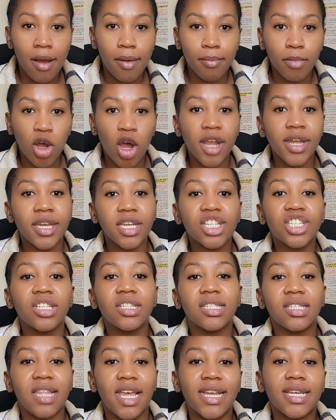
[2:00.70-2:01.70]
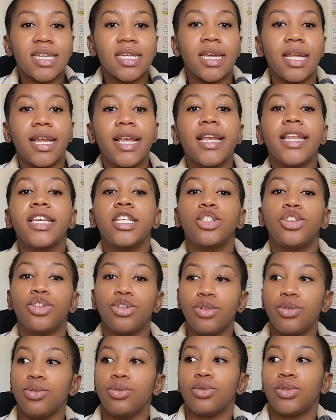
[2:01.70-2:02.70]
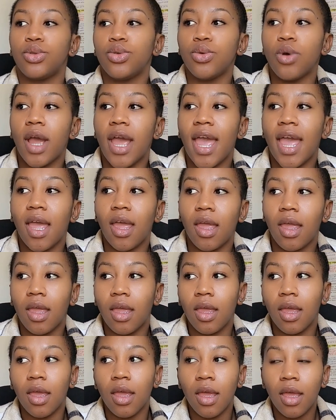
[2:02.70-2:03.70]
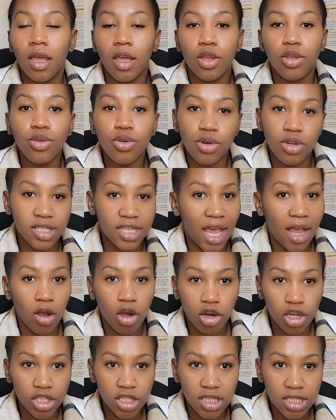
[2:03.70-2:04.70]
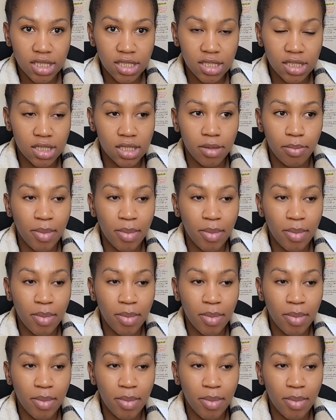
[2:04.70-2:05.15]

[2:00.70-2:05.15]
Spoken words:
conditions that lead you to a neuropsychologist.